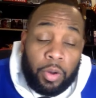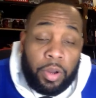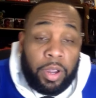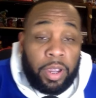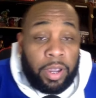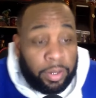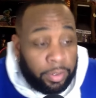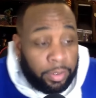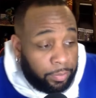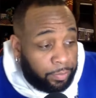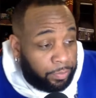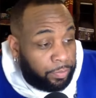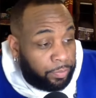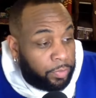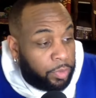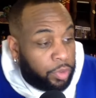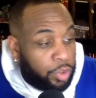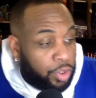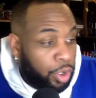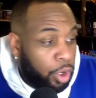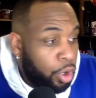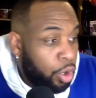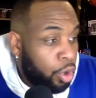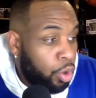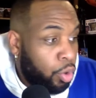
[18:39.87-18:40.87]
Okay,
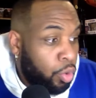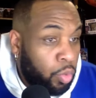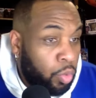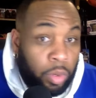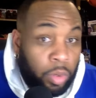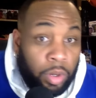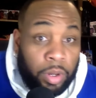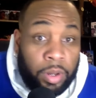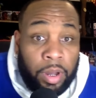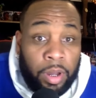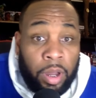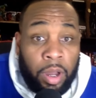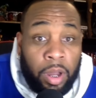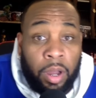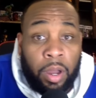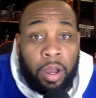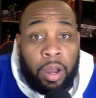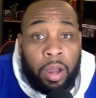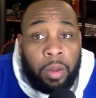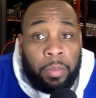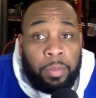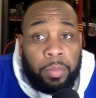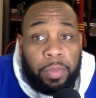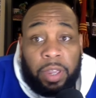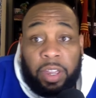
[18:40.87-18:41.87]
so
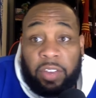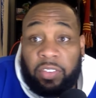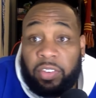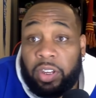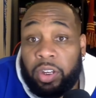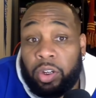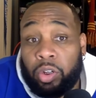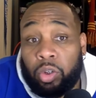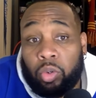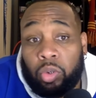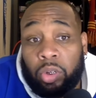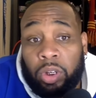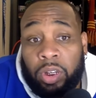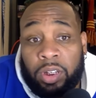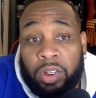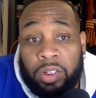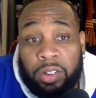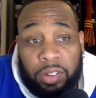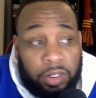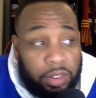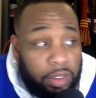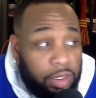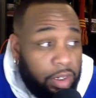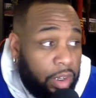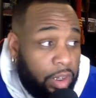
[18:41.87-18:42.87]
um, if he knew
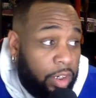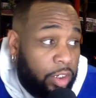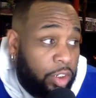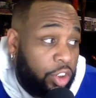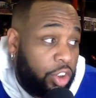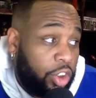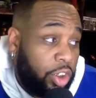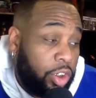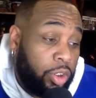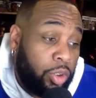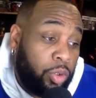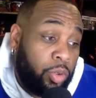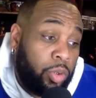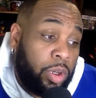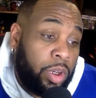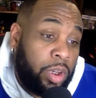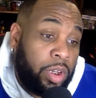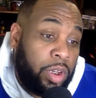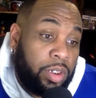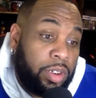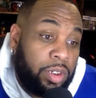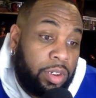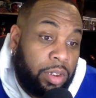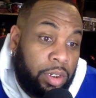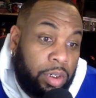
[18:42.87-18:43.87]
this and she knew
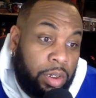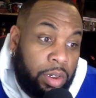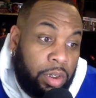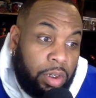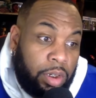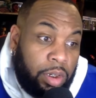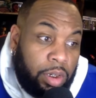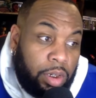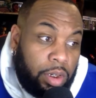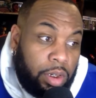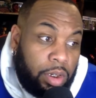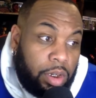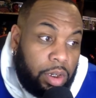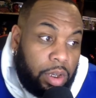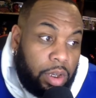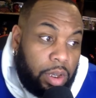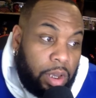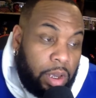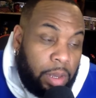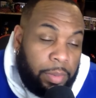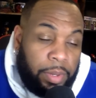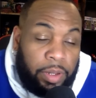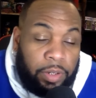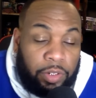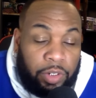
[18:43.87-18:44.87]
this,
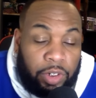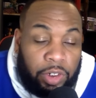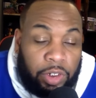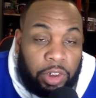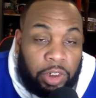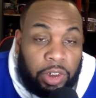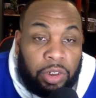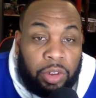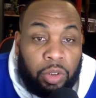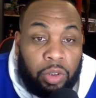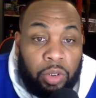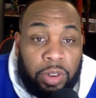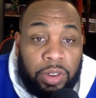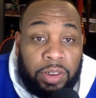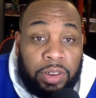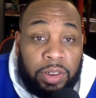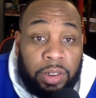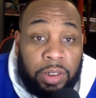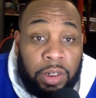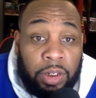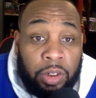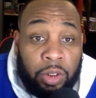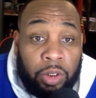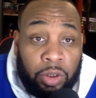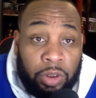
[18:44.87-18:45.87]
I mean, she knew this
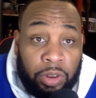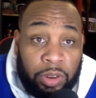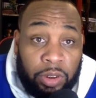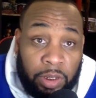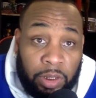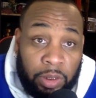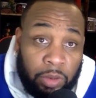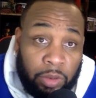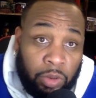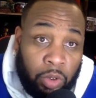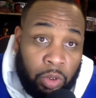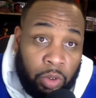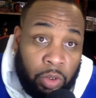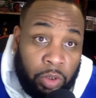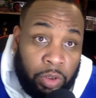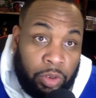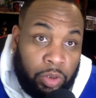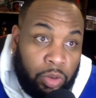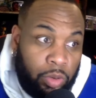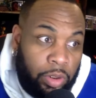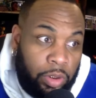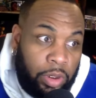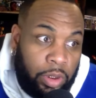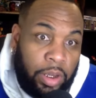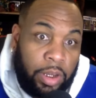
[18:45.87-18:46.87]
and he knew this and they was going
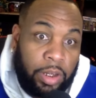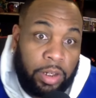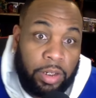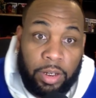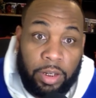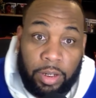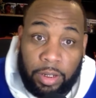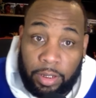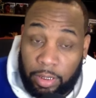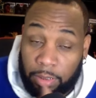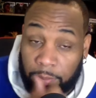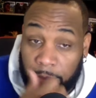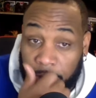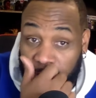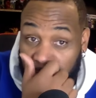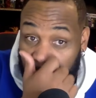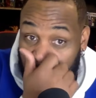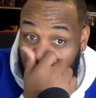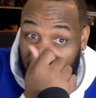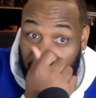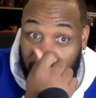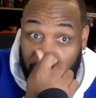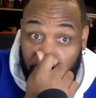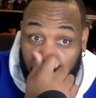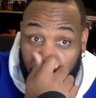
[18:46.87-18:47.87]
into it and they had a kid. I mean, you
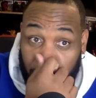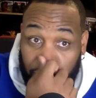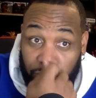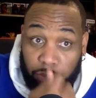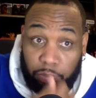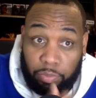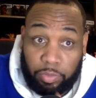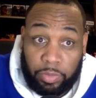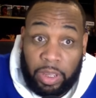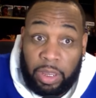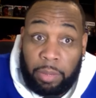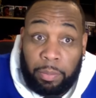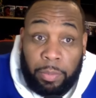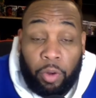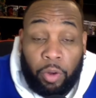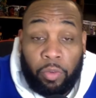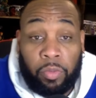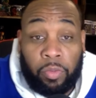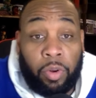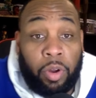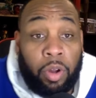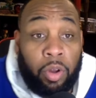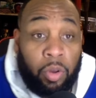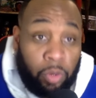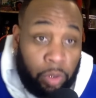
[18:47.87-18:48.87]
know, they both
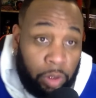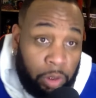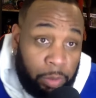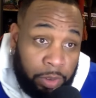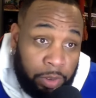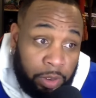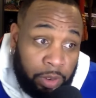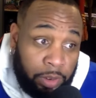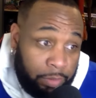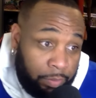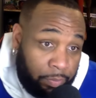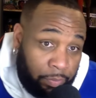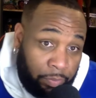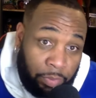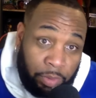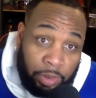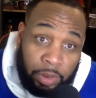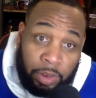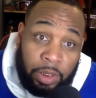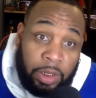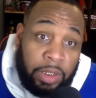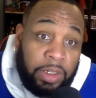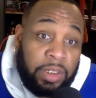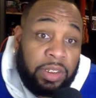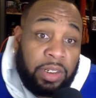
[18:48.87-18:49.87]
grown. I mean,
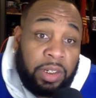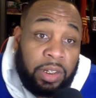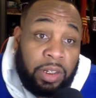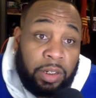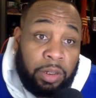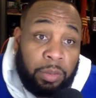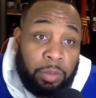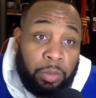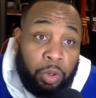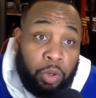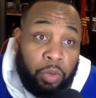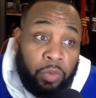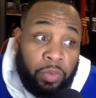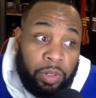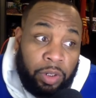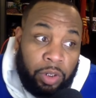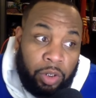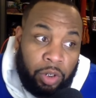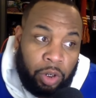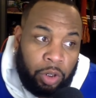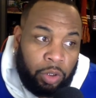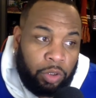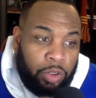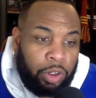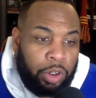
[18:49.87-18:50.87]
he's sticking to moving. You
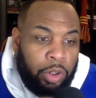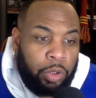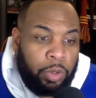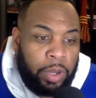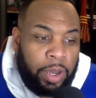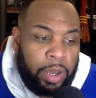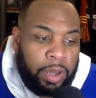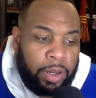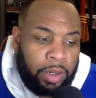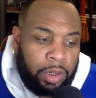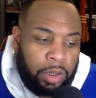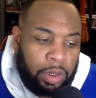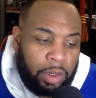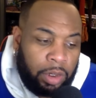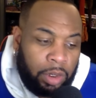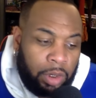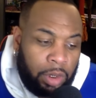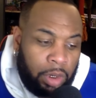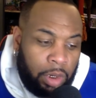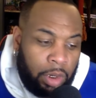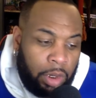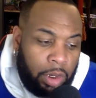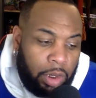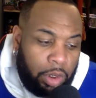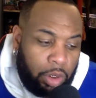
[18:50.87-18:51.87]
know, you gotta,
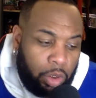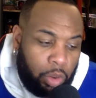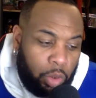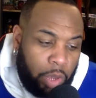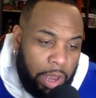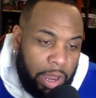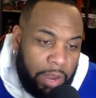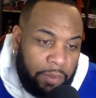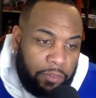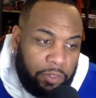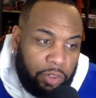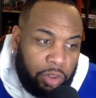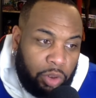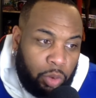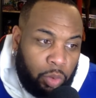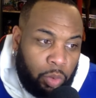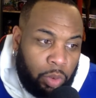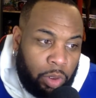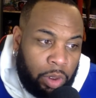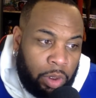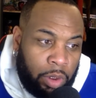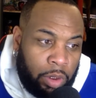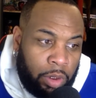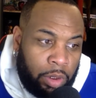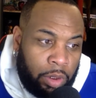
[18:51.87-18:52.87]
you have to
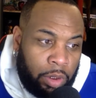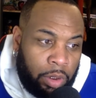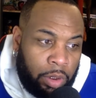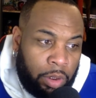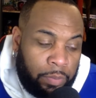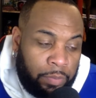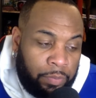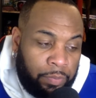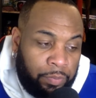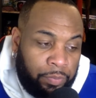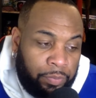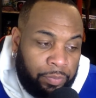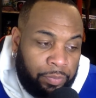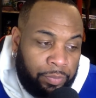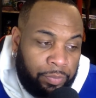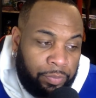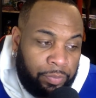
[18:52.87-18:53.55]
um